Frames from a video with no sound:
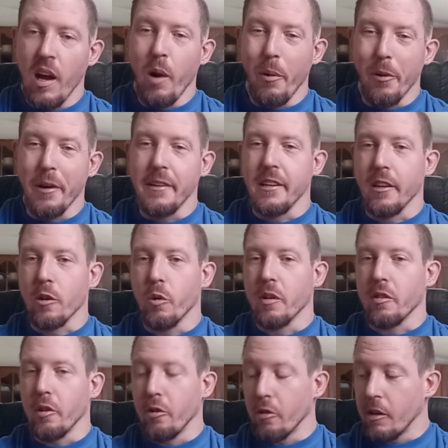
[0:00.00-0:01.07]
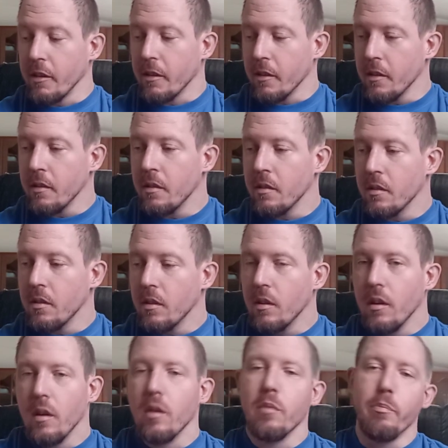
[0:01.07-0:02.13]
I really need to quit the drinking.
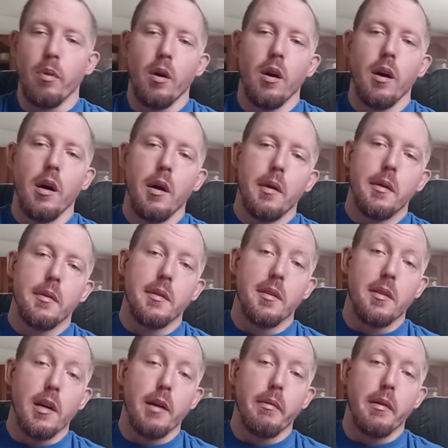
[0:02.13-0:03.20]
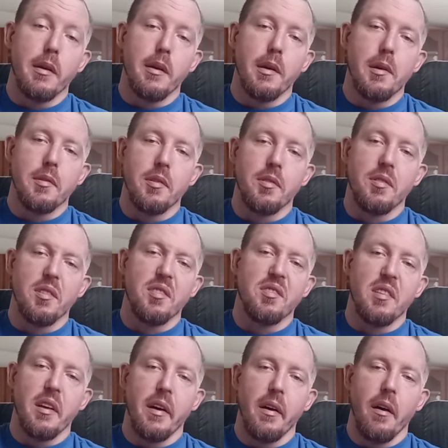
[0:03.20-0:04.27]
But the thing of it is
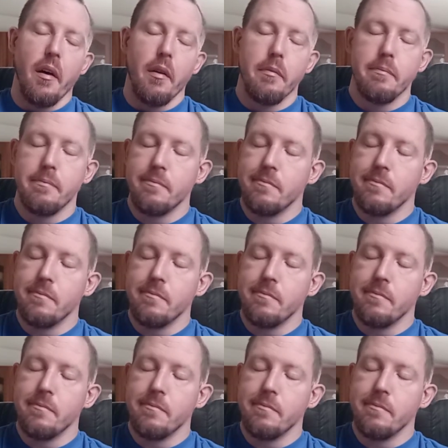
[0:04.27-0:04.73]
just that